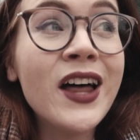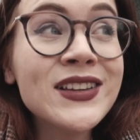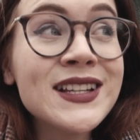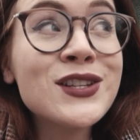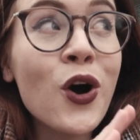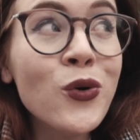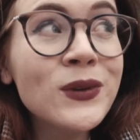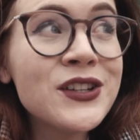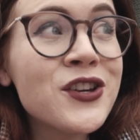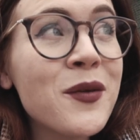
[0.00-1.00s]
this is the
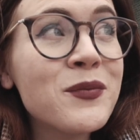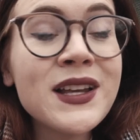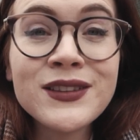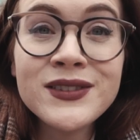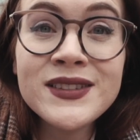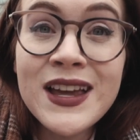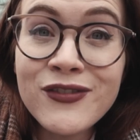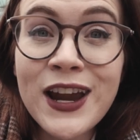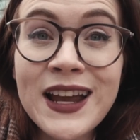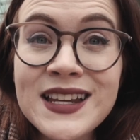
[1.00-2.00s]
only ship that
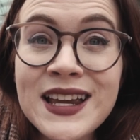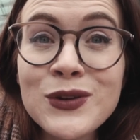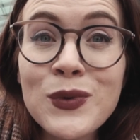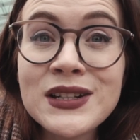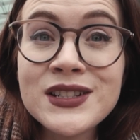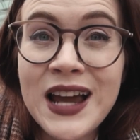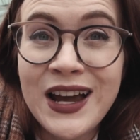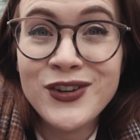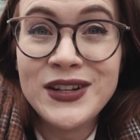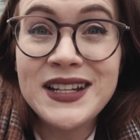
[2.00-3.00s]
never had anyone
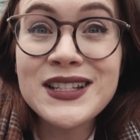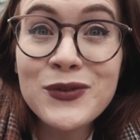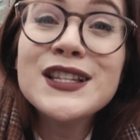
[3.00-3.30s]
die on it.